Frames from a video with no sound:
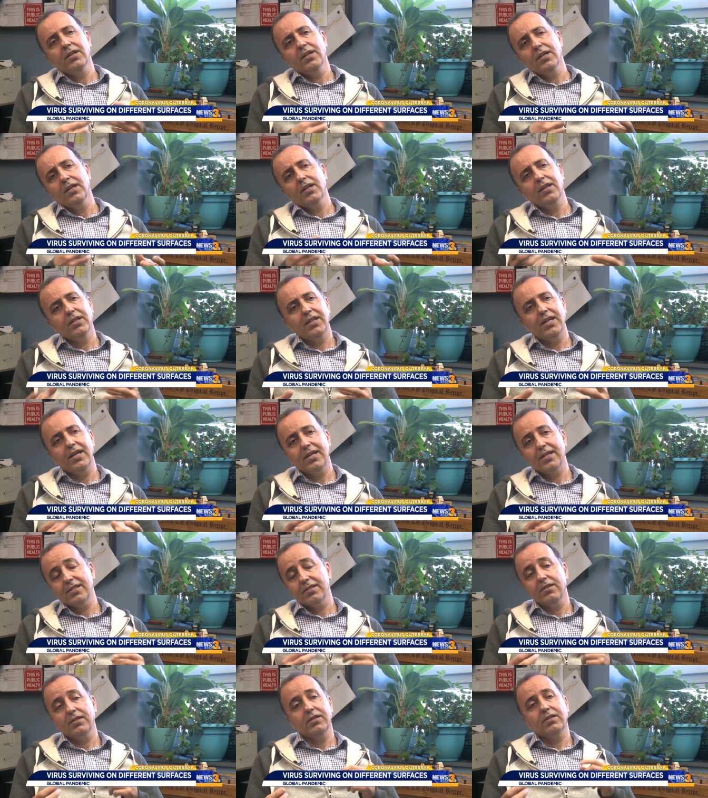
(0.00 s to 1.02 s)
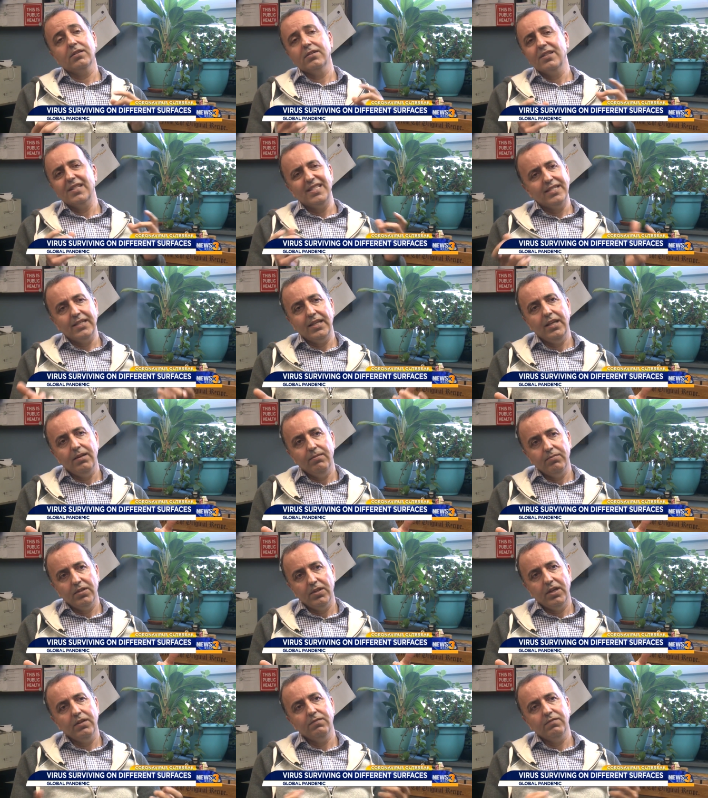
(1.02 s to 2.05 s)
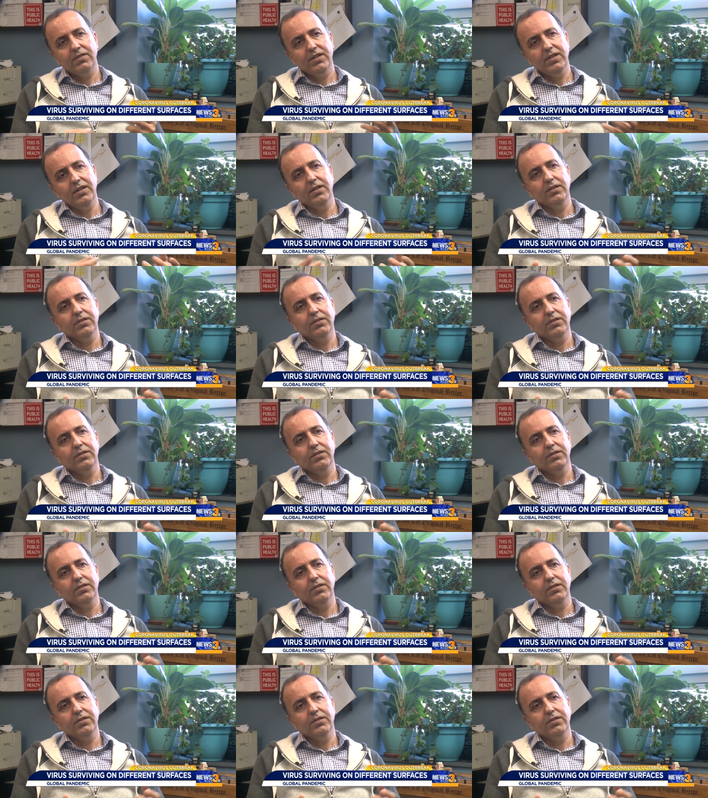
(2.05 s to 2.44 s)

it has not the same lifeline.